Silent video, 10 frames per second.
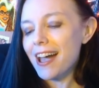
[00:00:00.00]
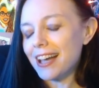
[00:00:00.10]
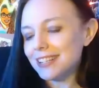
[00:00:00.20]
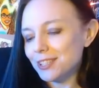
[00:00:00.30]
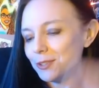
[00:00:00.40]

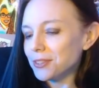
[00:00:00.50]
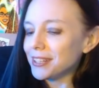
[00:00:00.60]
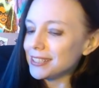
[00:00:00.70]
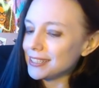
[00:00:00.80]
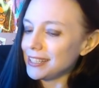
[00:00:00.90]
I do
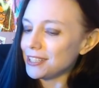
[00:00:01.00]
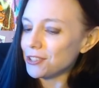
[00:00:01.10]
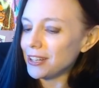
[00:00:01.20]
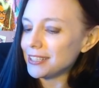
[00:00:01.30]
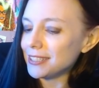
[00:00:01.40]
think it's
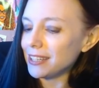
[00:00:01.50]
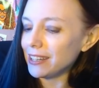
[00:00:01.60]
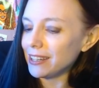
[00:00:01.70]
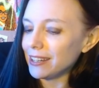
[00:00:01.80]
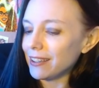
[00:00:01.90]

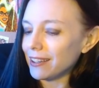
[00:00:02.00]
interesting.